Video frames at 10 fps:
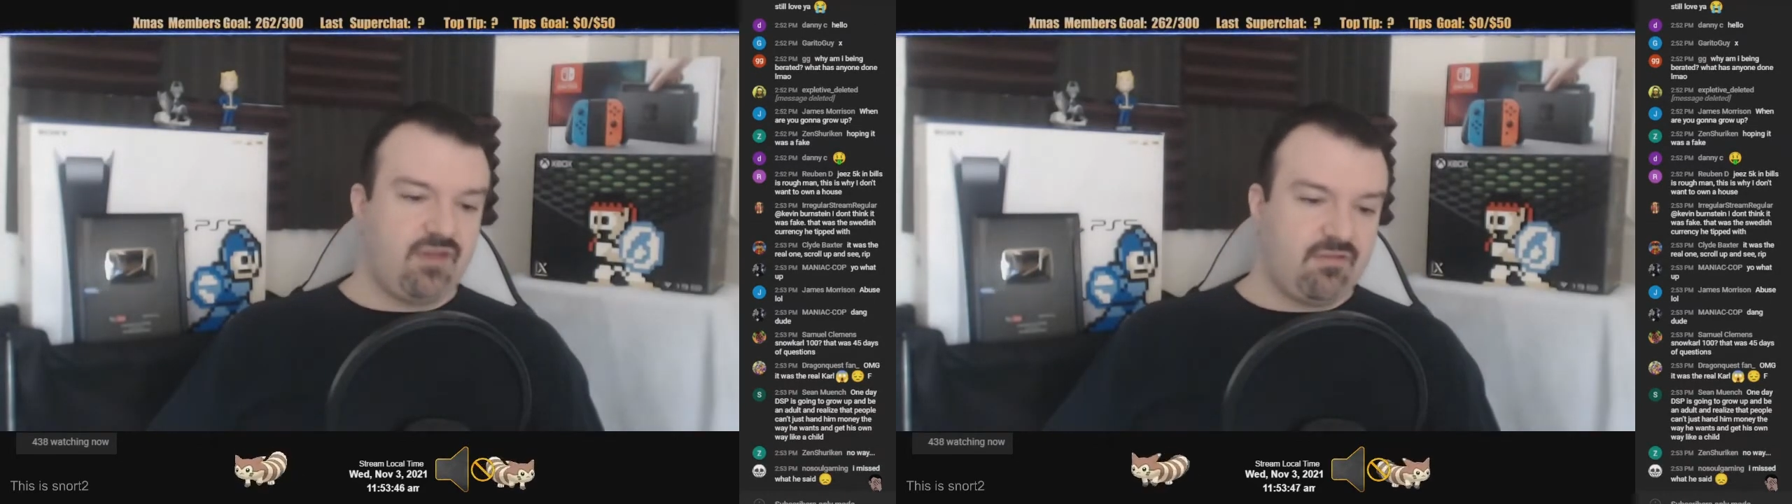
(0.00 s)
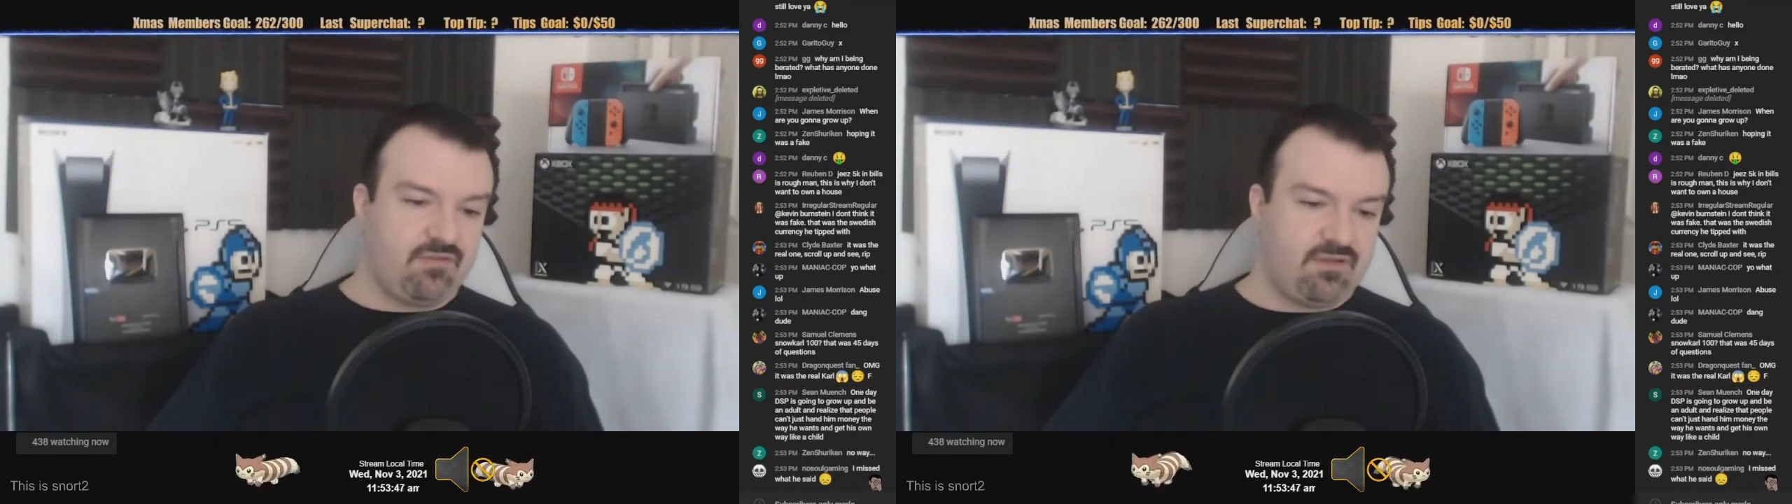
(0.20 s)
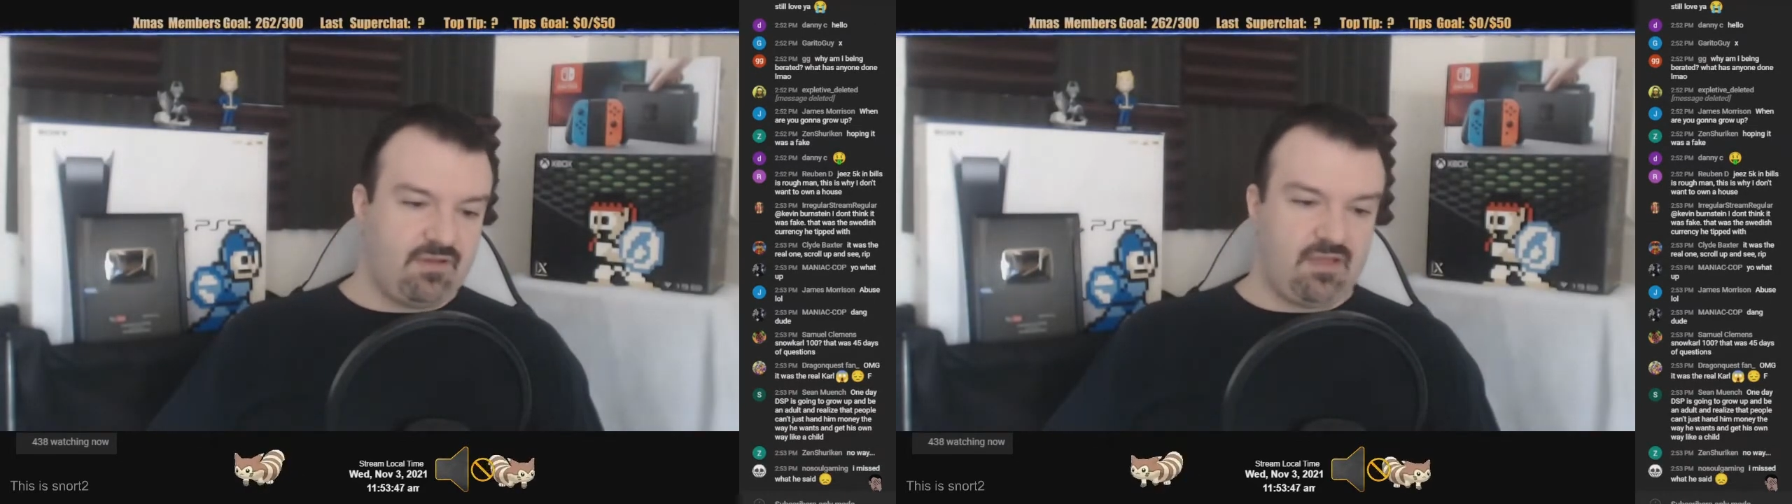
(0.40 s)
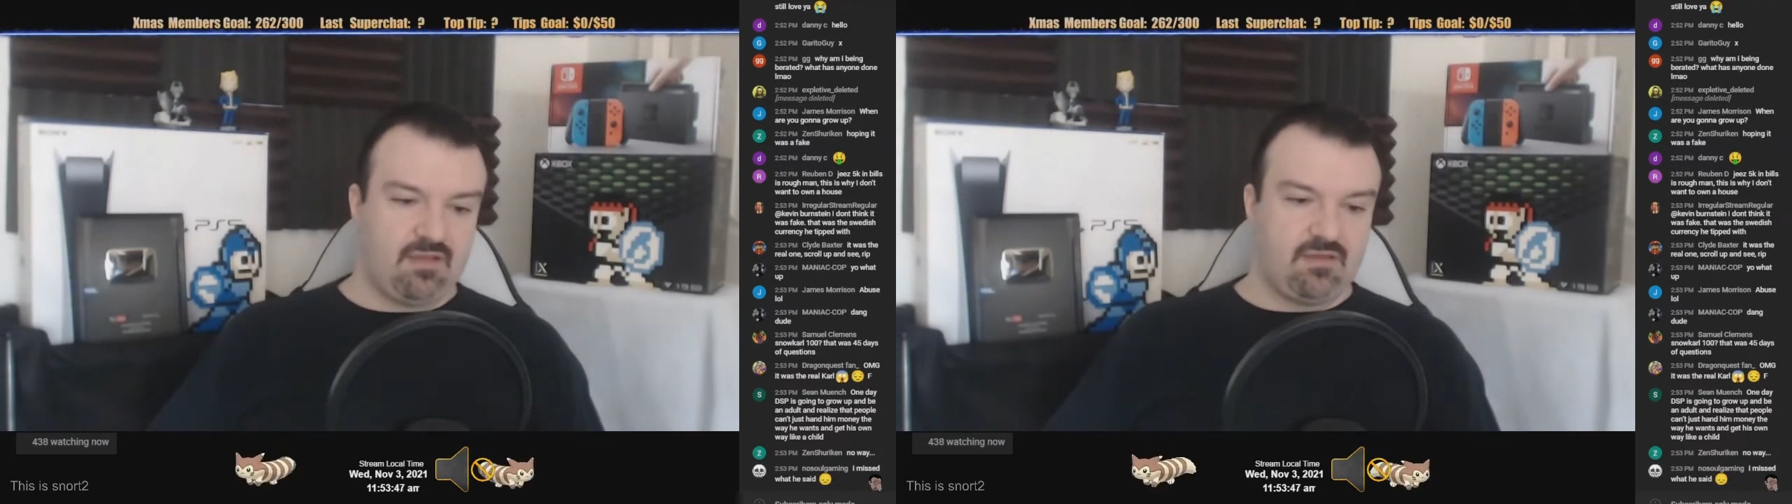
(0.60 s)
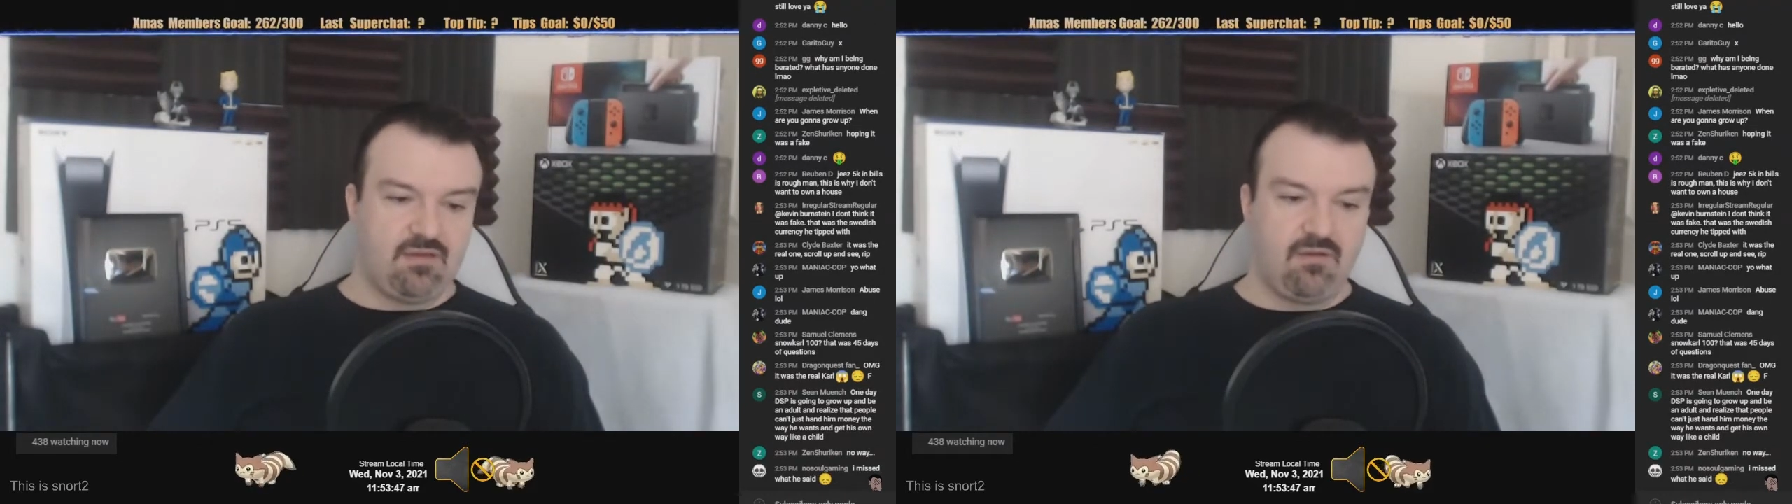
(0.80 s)
everything.
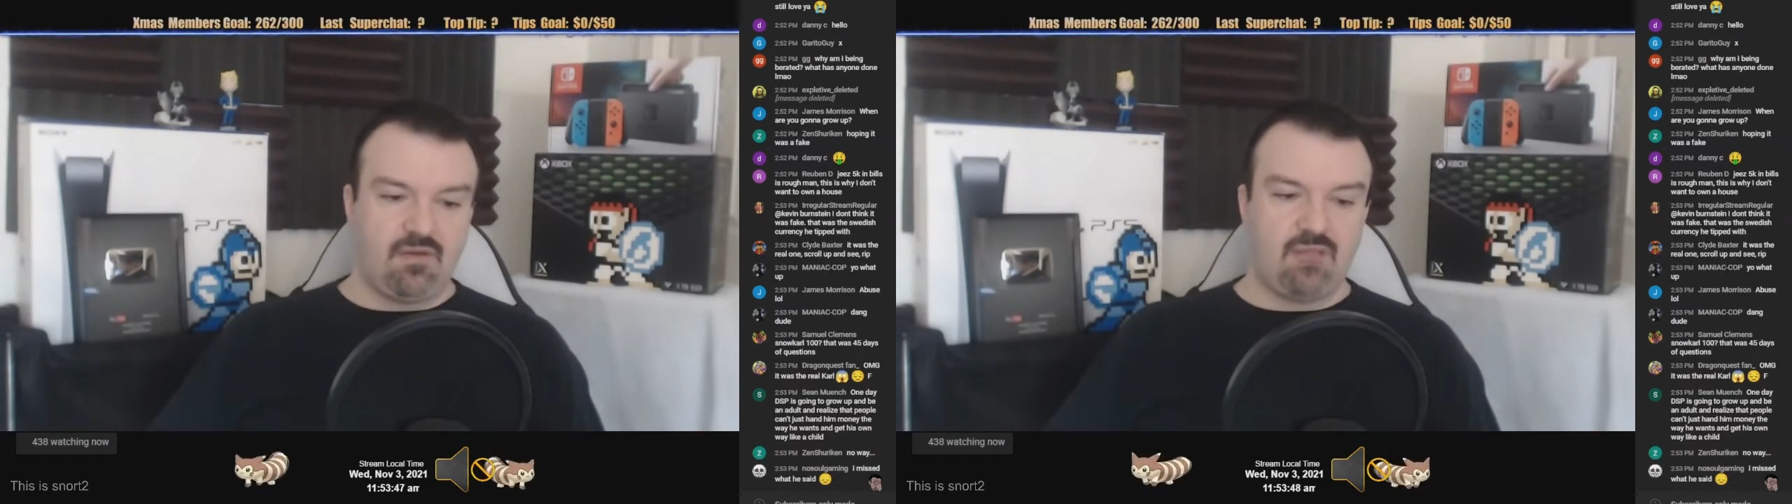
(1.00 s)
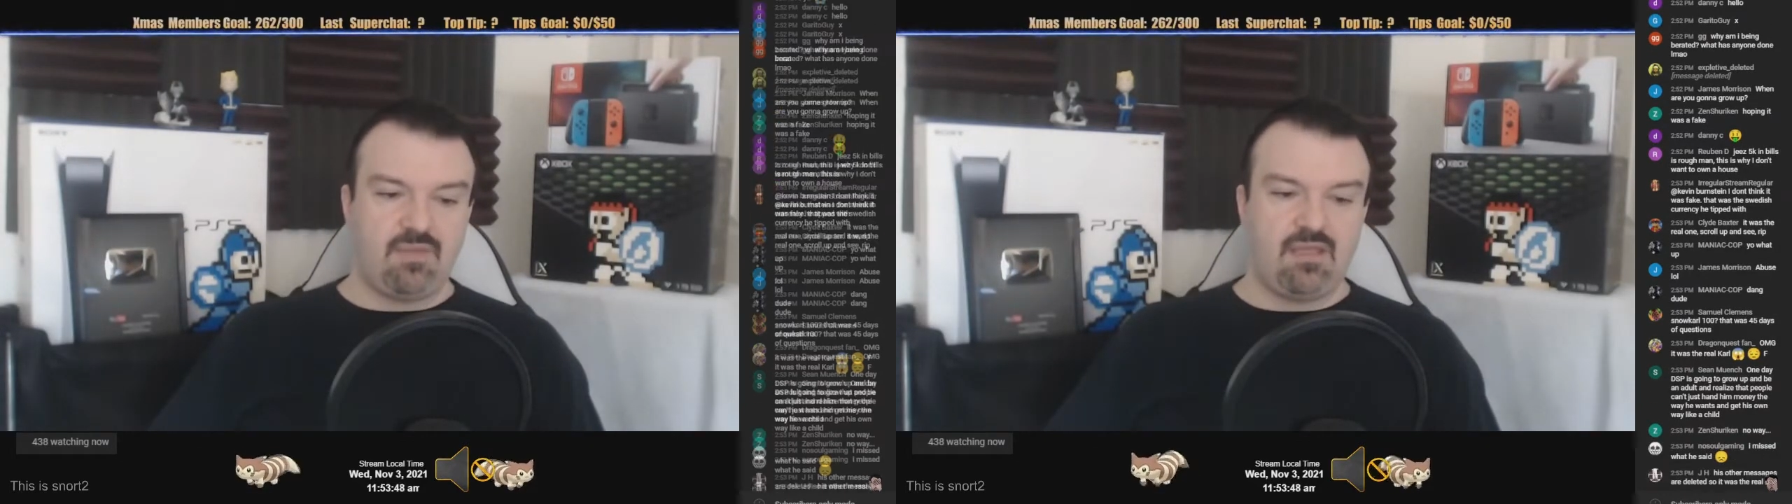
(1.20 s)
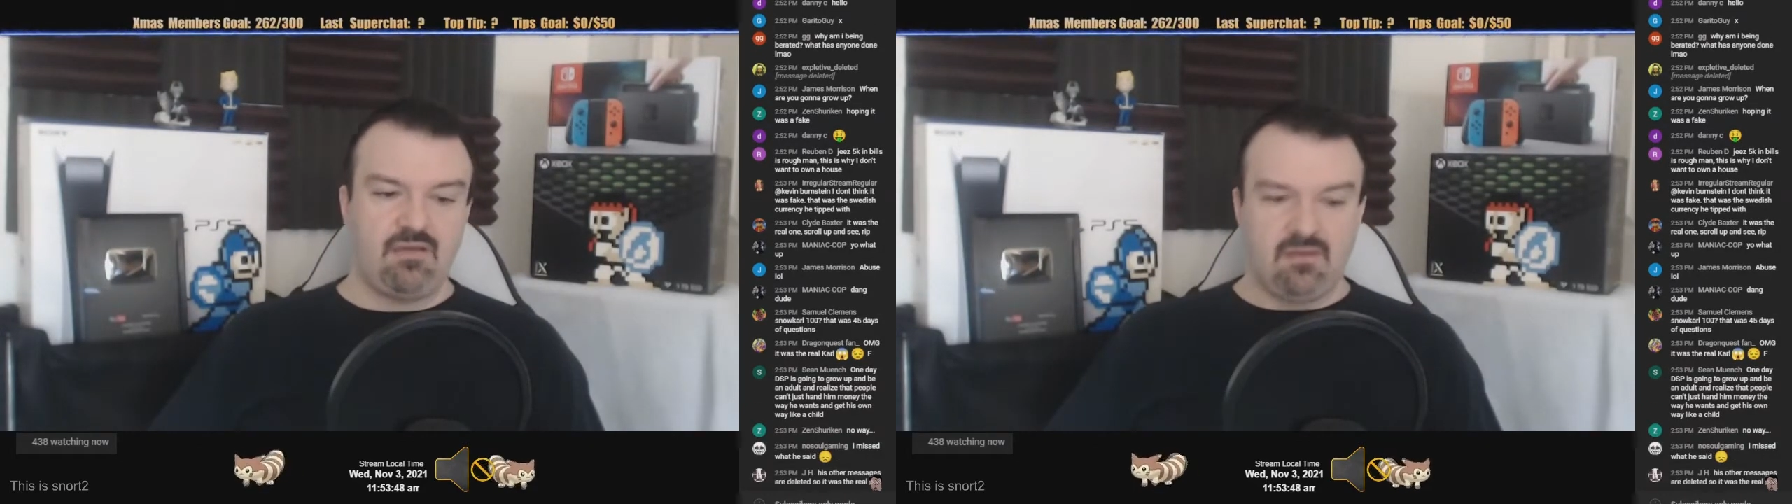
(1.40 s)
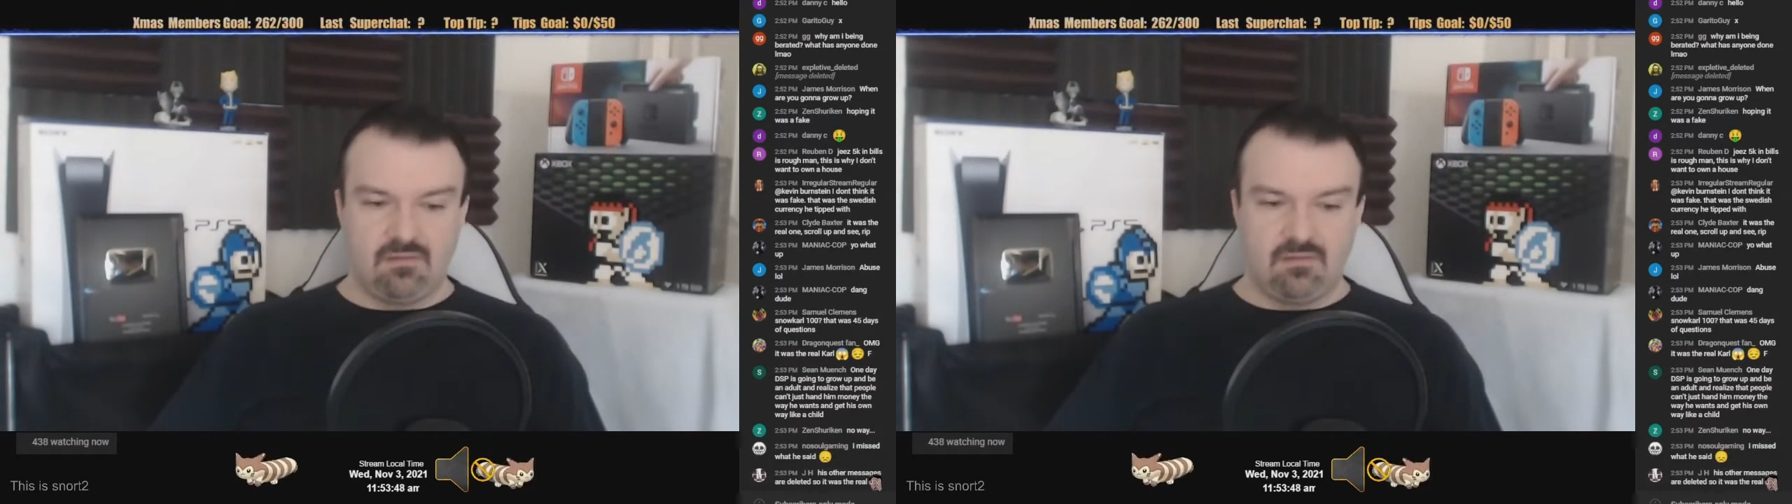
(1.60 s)
You know what I mean?